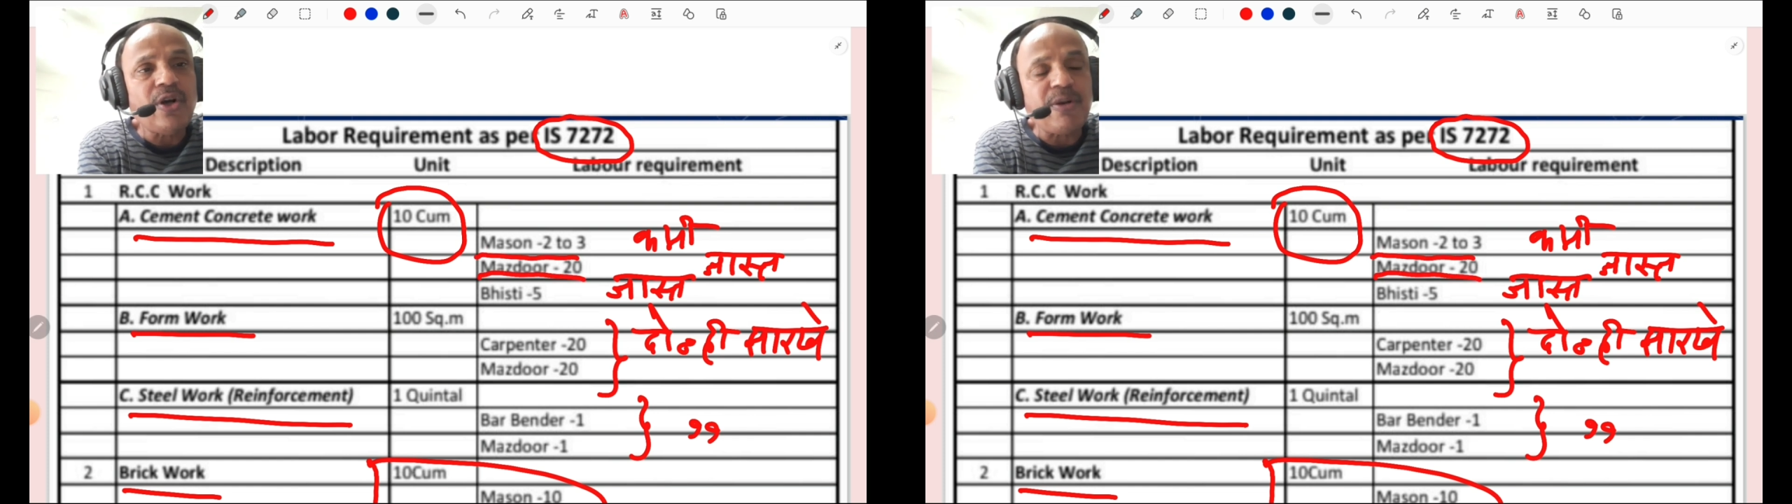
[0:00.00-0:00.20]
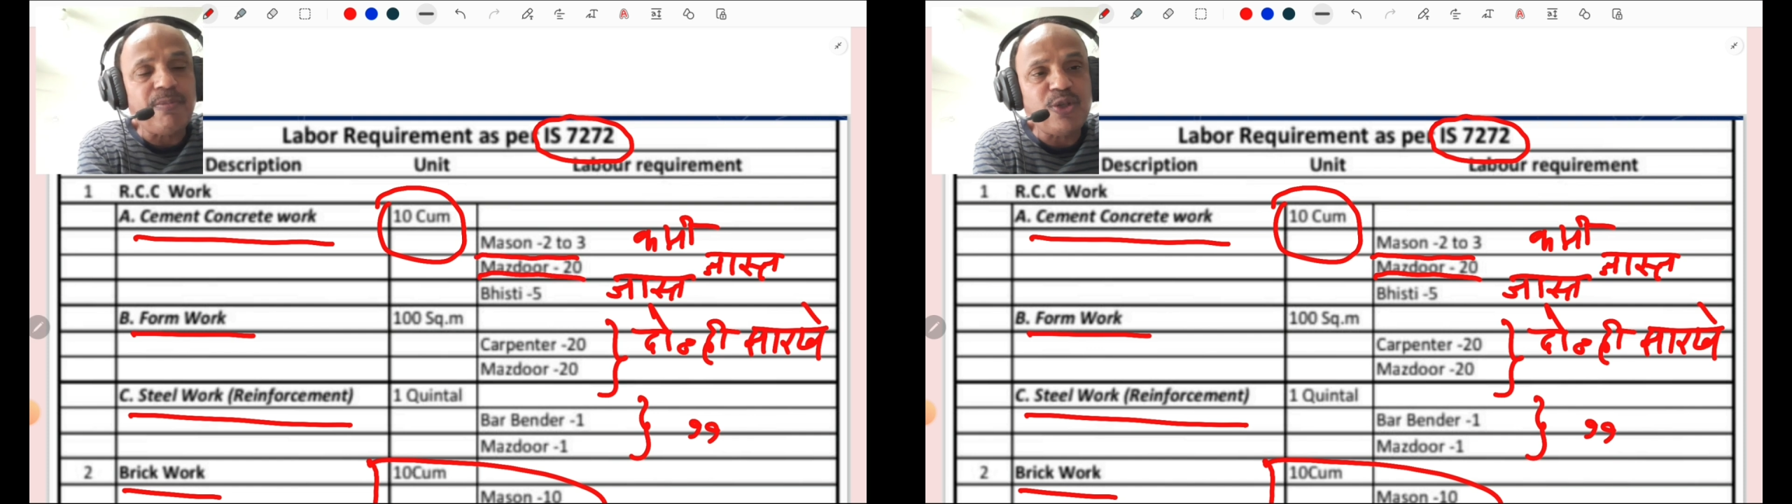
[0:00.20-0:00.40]

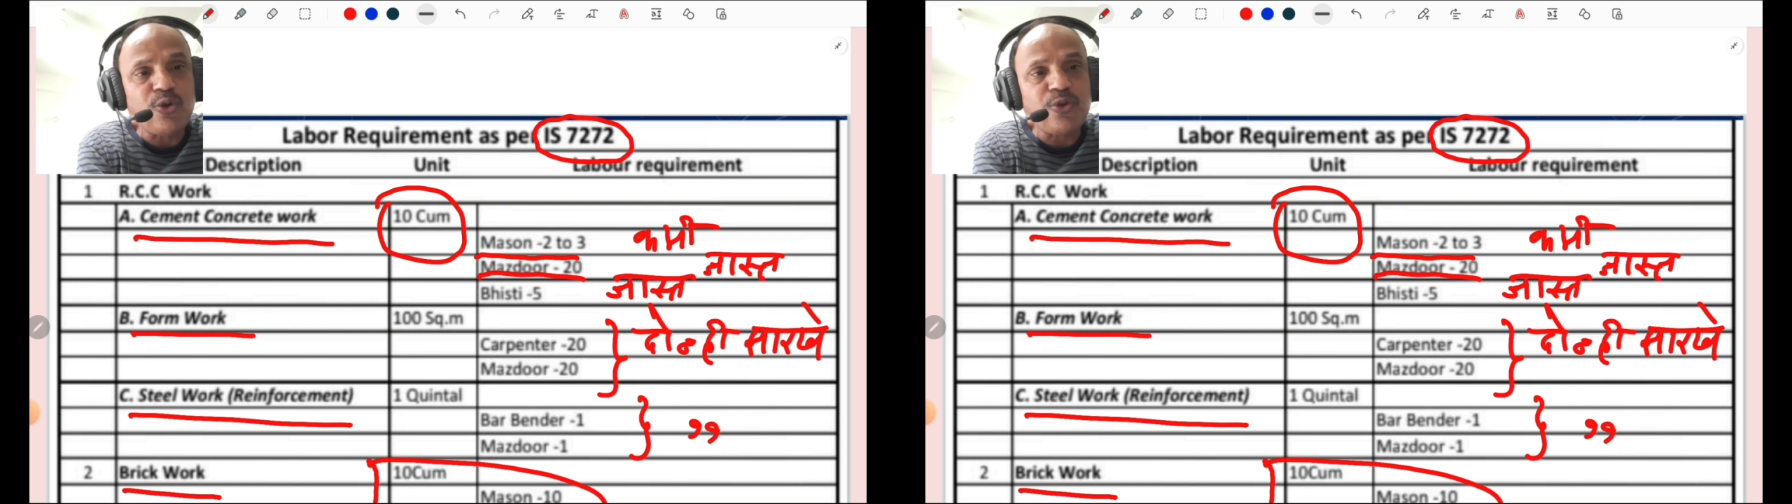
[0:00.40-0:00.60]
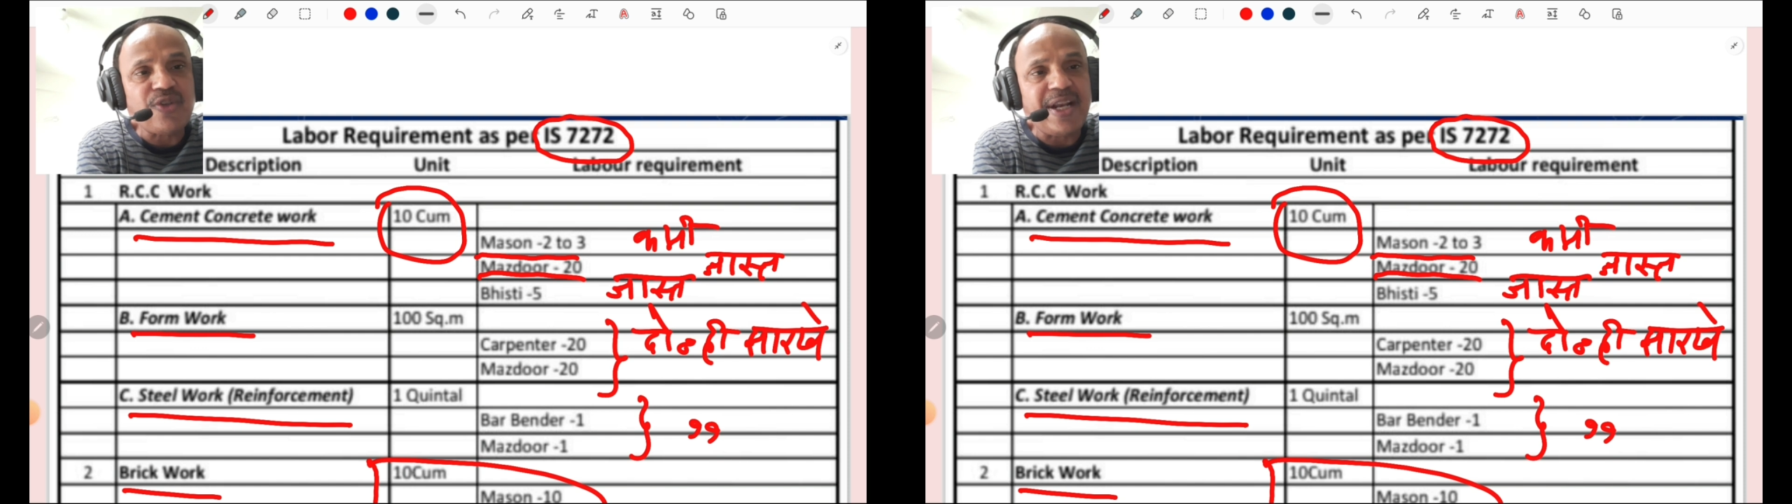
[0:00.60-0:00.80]
Or
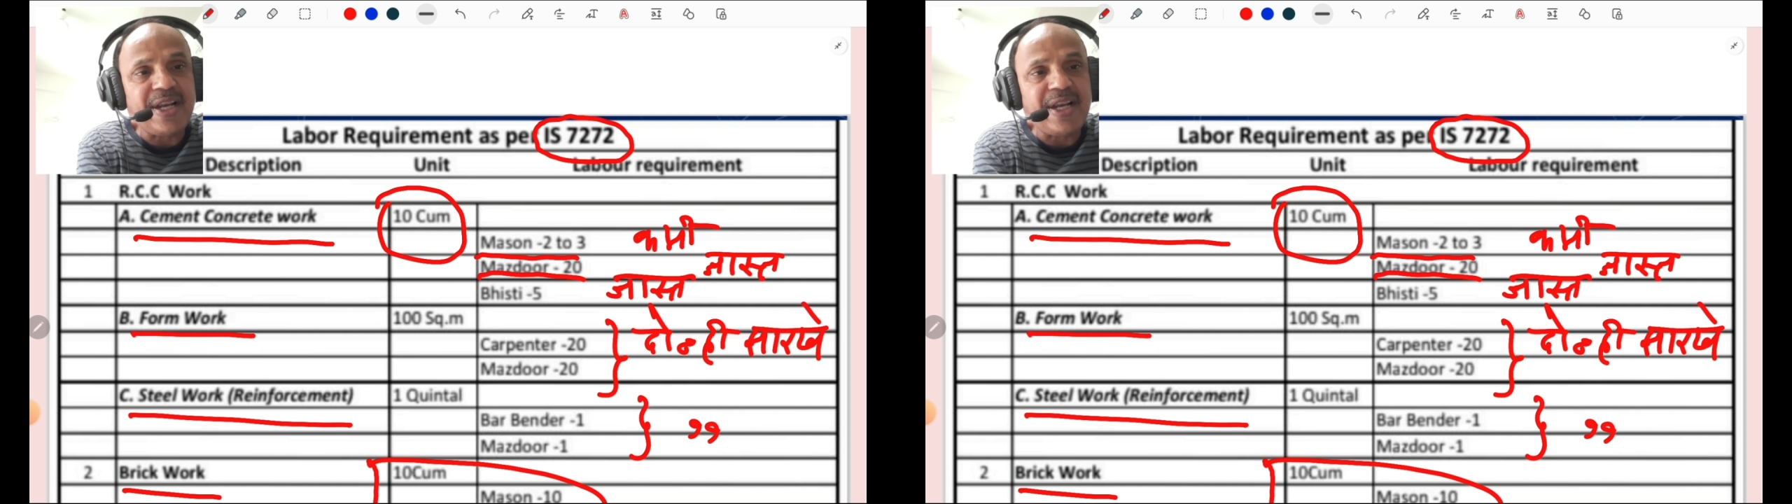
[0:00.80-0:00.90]
mazurs are